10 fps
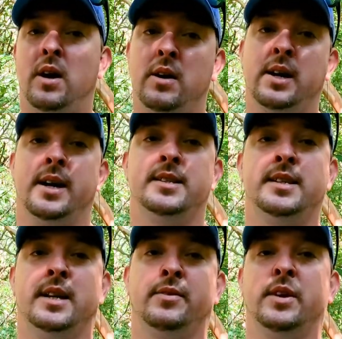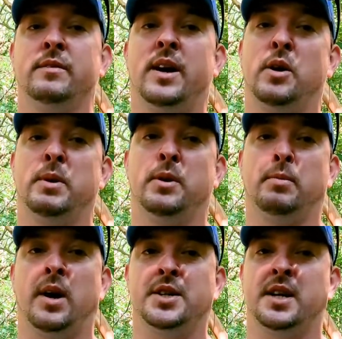all kinds of different environmental
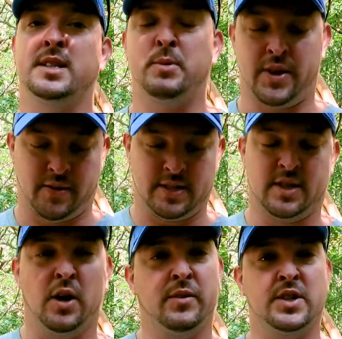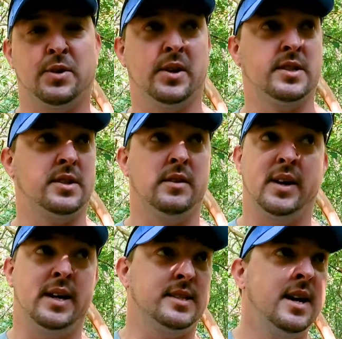projects, whether it's gopher tortoise
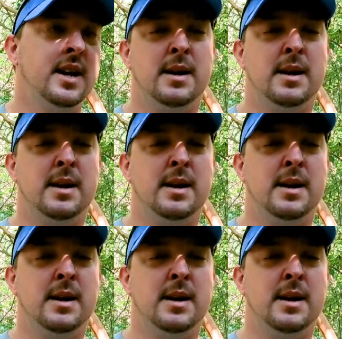surveys,